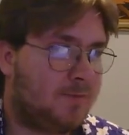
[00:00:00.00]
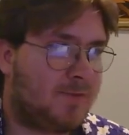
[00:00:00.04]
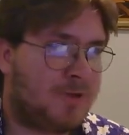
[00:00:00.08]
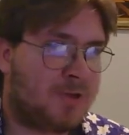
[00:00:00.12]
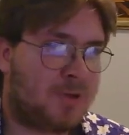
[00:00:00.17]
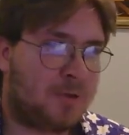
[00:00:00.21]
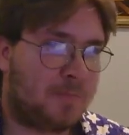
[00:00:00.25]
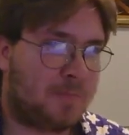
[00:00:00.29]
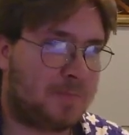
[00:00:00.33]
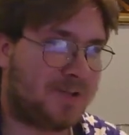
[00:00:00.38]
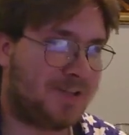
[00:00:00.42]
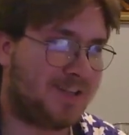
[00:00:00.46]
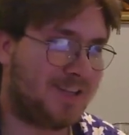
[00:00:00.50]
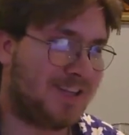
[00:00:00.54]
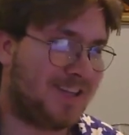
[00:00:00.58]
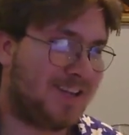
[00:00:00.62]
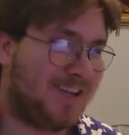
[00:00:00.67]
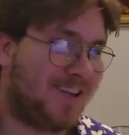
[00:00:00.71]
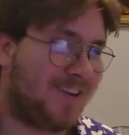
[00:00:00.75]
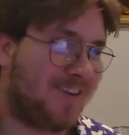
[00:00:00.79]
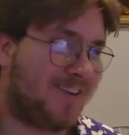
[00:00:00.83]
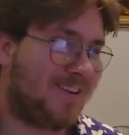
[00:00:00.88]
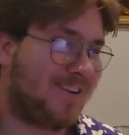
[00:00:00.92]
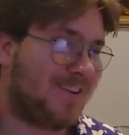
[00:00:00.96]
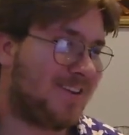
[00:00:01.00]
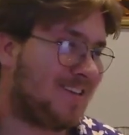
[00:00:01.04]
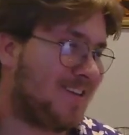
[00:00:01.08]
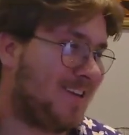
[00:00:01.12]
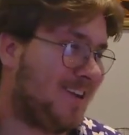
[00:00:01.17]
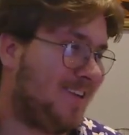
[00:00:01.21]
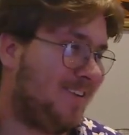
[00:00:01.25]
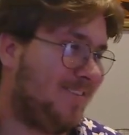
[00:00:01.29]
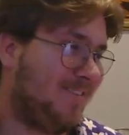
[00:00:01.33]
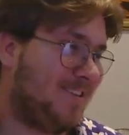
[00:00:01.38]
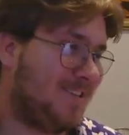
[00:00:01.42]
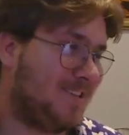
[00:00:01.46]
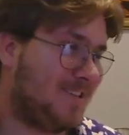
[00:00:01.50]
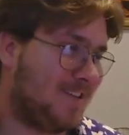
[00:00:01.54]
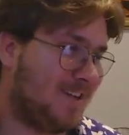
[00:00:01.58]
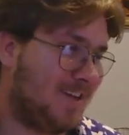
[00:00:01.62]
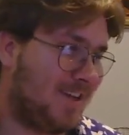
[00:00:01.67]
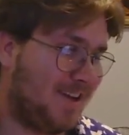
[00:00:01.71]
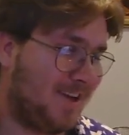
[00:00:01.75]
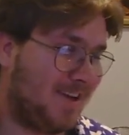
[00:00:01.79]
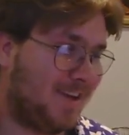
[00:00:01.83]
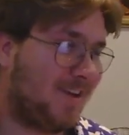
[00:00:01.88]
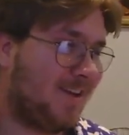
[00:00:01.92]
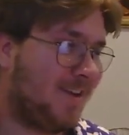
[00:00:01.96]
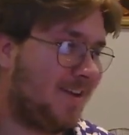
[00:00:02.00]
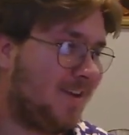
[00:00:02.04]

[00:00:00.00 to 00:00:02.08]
Triple DD Crow is kind of insane.